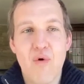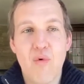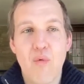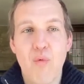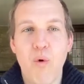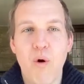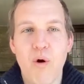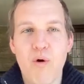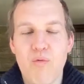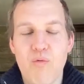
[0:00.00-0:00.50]

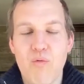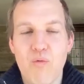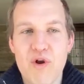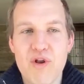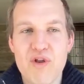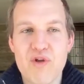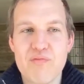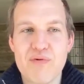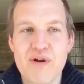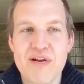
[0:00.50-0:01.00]
what
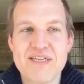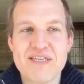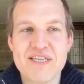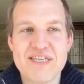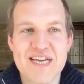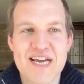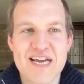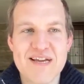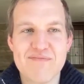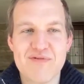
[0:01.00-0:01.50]
do you bring to the
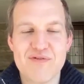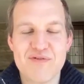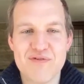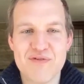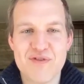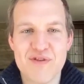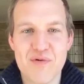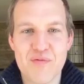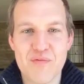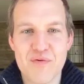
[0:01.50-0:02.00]

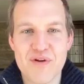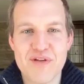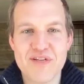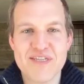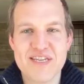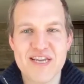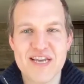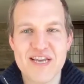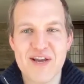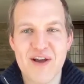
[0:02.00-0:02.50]
table that would
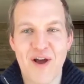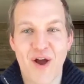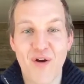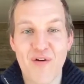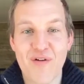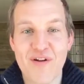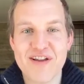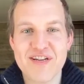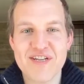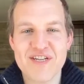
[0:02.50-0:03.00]

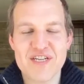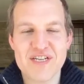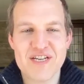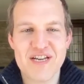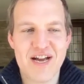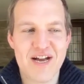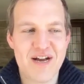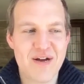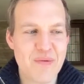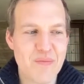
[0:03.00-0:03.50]
encourage,
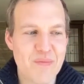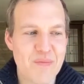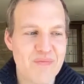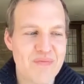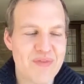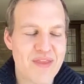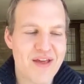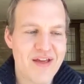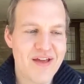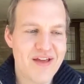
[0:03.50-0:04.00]

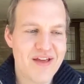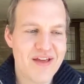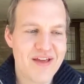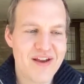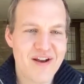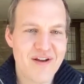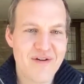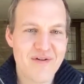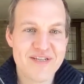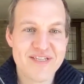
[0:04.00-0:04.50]
you know, a